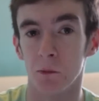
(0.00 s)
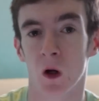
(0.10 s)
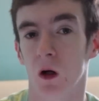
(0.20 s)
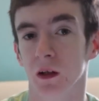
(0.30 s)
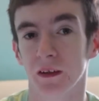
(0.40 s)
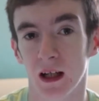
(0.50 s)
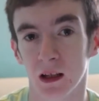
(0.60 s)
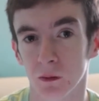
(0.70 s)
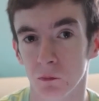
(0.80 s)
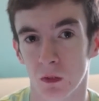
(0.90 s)
I'm not going to
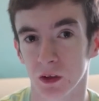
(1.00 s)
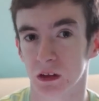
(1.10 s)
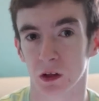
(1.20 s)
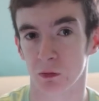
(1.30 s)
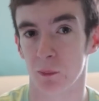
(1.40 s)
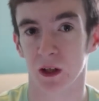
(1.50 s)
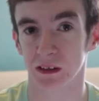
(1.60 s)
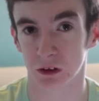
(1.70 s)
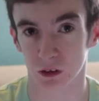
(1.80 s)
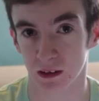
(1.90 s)
tic much because my
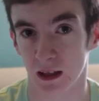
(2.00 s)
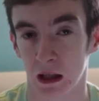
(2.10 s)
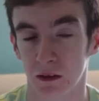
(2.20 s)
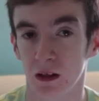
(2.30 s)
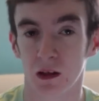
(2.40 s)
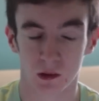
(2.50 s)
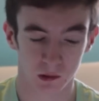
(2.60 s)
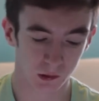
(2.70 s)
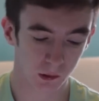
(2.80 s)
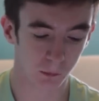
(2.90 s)
body's drained anyway.
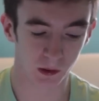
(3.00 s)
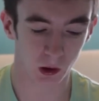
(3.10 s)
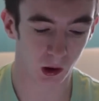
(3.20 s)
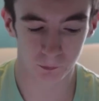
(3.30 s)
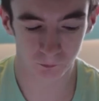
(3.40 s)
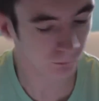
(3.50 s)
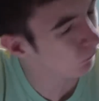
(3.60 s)
But no.